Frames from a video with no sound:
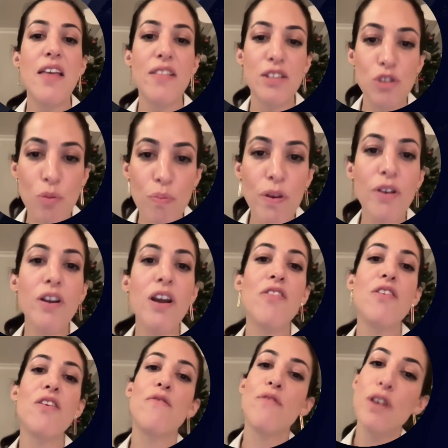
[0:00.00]
And the superior
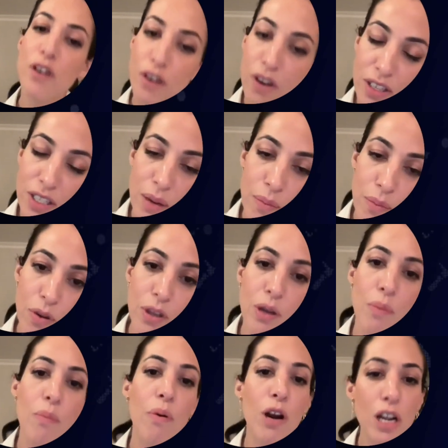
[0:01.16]
and the inferior temporal
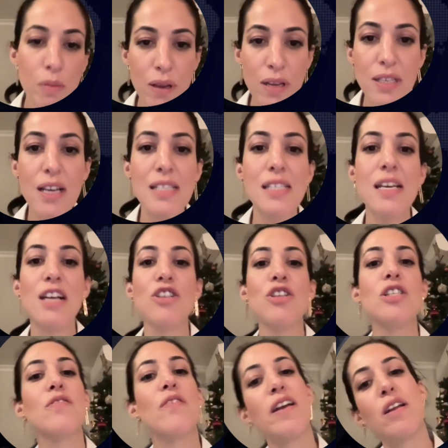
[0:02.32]
compartment is
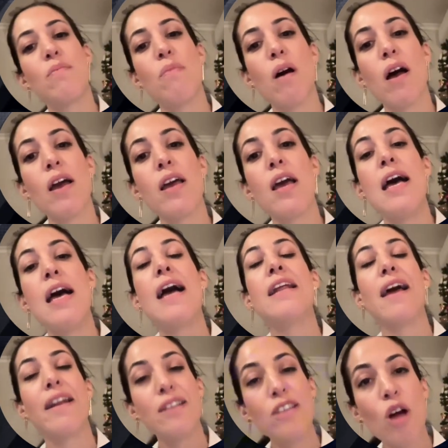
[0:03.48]
actually divided by
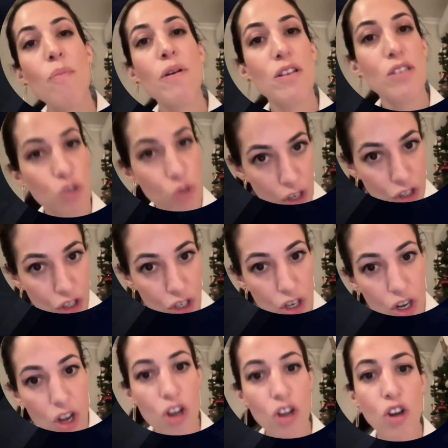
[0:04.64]
an anatomical
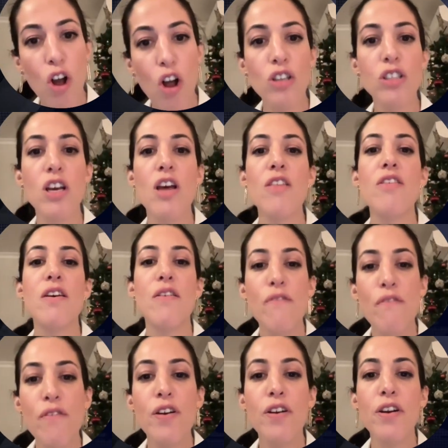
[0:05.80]
structure called the
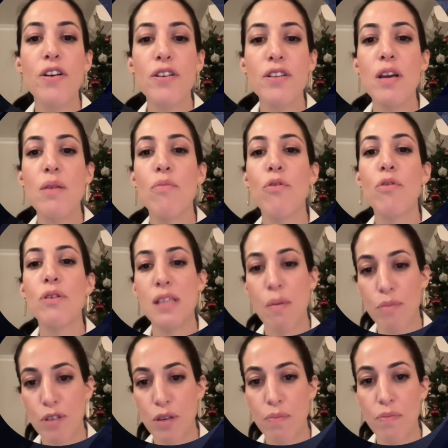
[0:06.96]
inferior temporal
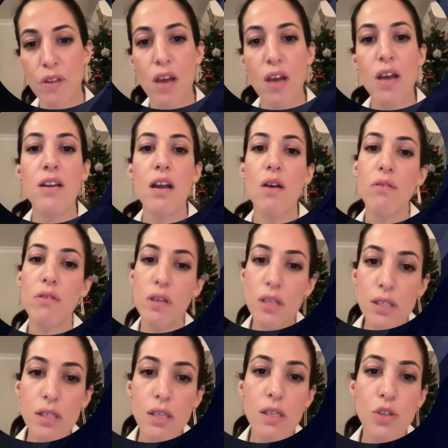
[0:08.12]
septum. Now,
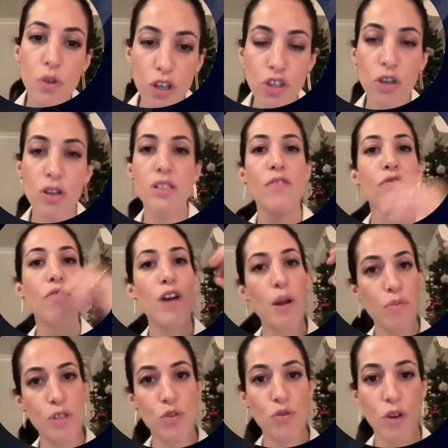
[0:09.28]
this structure, it's a
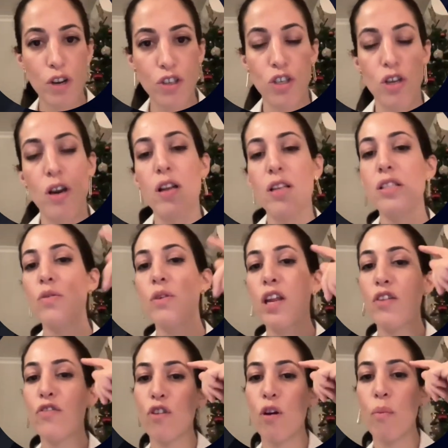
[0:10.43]
fibrous structure, and it's
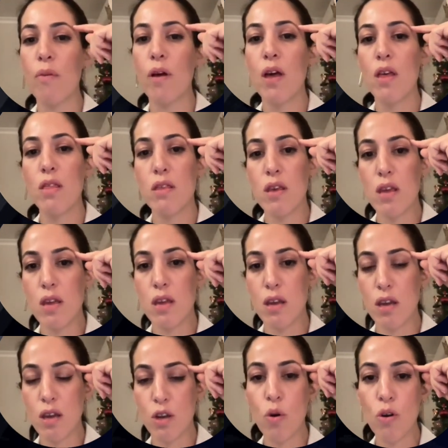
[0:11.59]
located from the
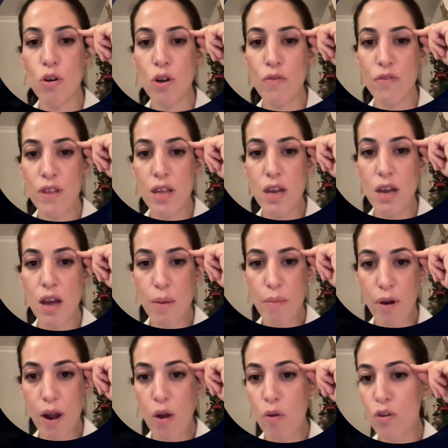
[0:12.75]
corner of the
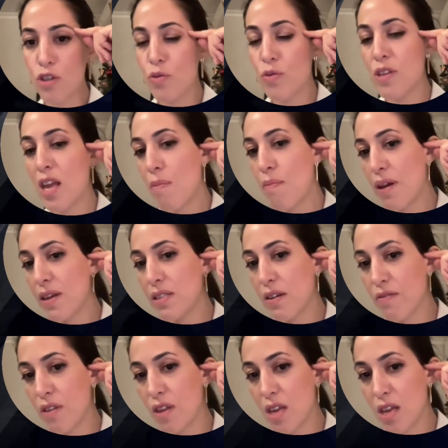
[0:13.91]
eyebrow to the apex
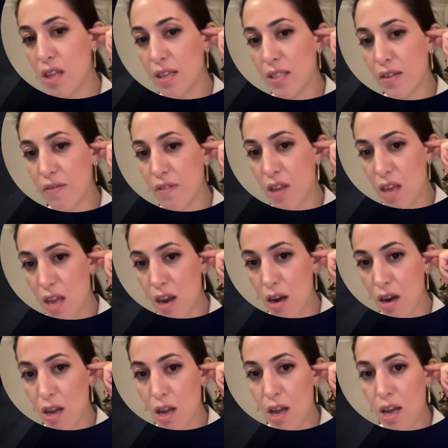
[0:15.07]
of the helix of the
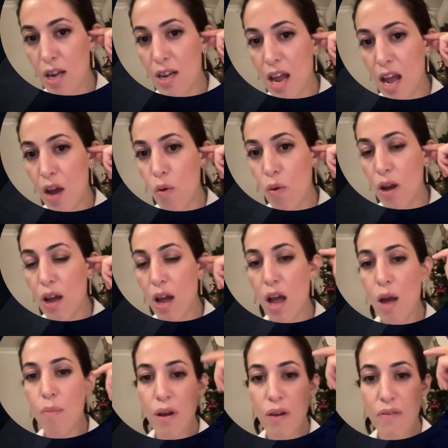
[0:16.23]
ear. Now,
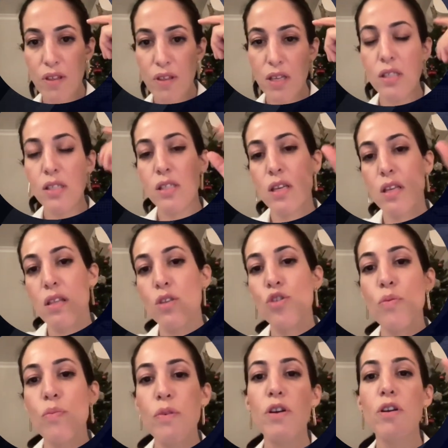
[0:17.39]
above this, the
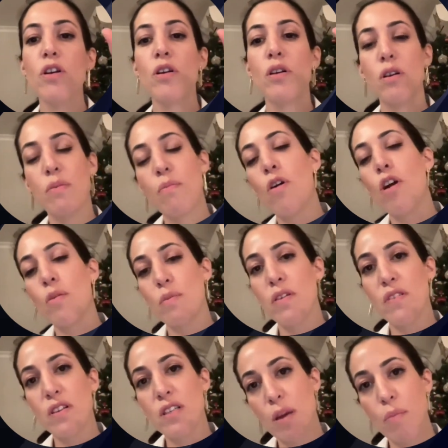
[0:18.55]
superior
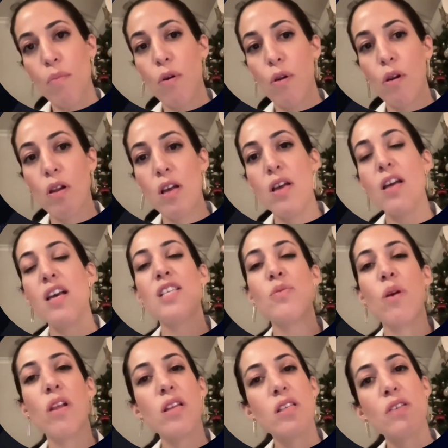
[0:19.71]
compartment of the temple
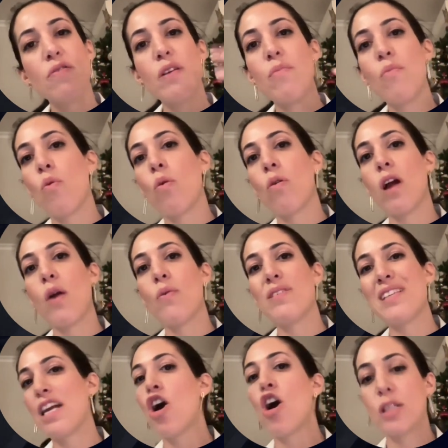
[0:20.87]
is relatively more, I
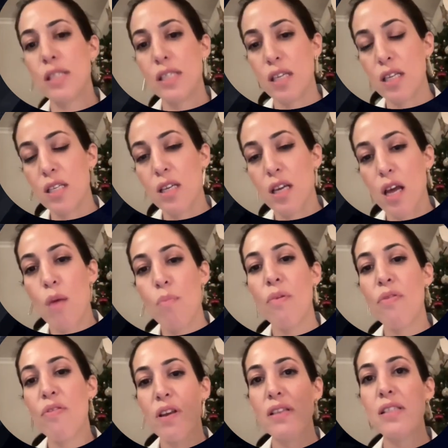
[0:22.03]
would say, constant.
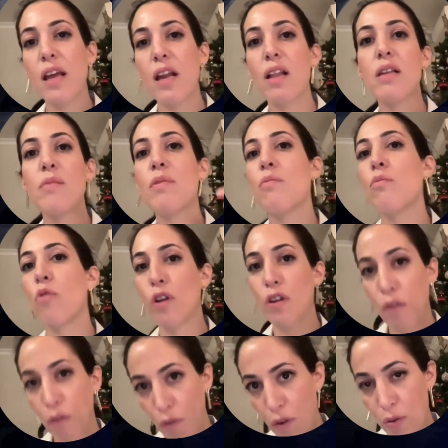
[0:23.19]
But things get a little bit more
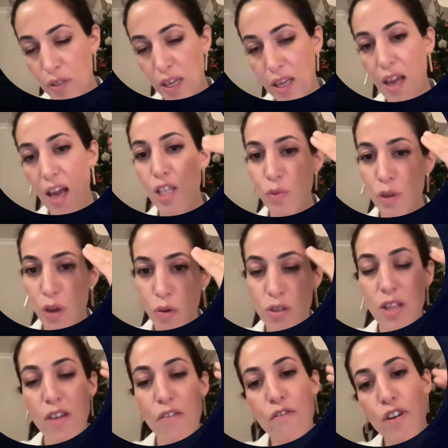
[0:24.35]
confusing as we go
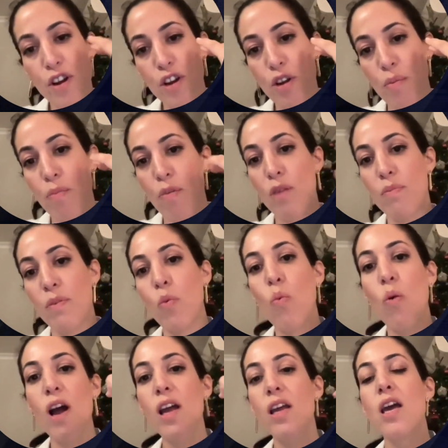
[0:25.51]
to the inferior compartment.
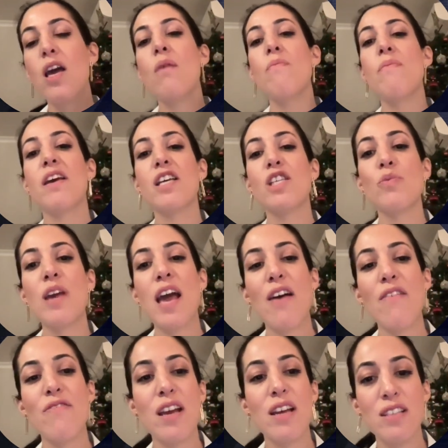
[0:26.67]
Why? Because we
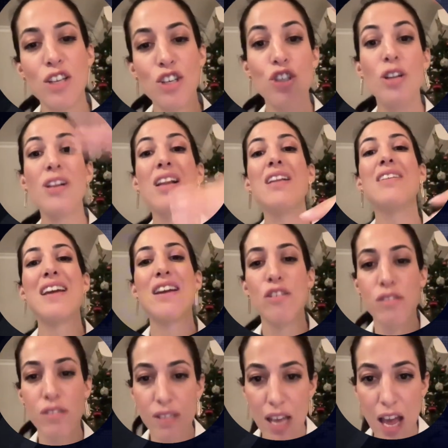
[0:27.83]
have the additional
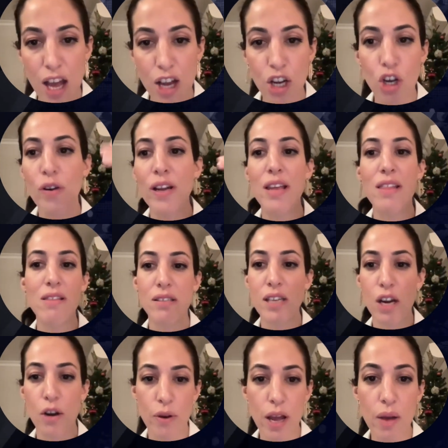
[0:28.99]
layers occurring in
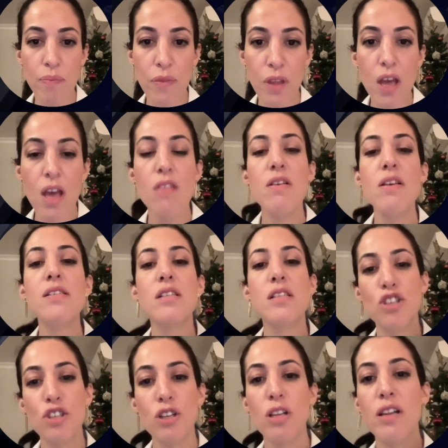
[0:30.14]
this area. These
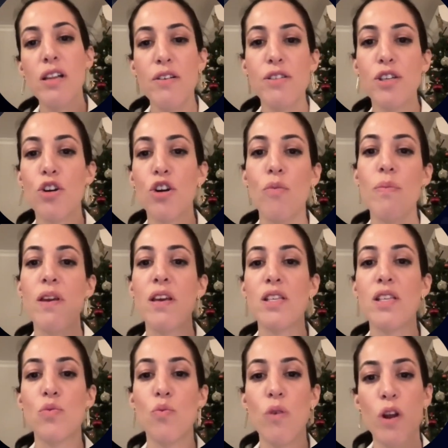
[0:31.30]
additional layers occur
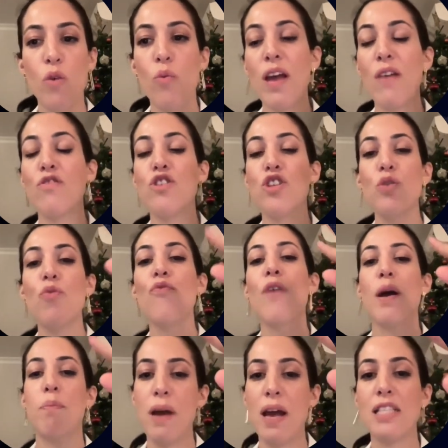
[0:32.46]
because, one, we have two
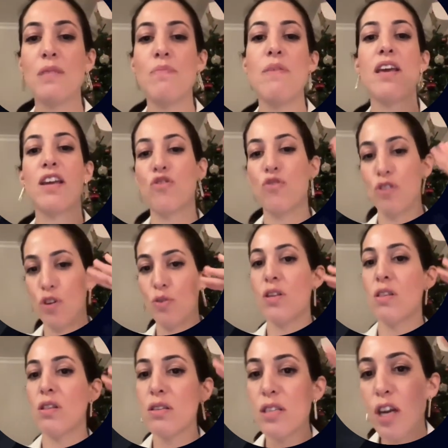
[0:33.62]
fat pads being
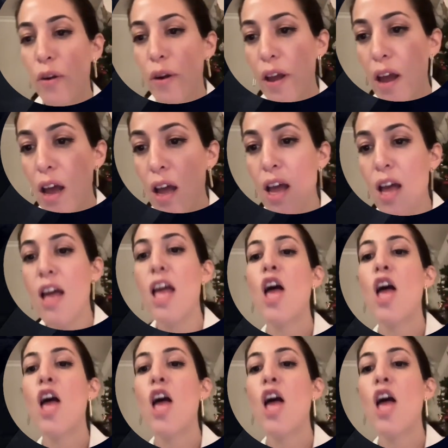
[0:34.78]
introduced in this area,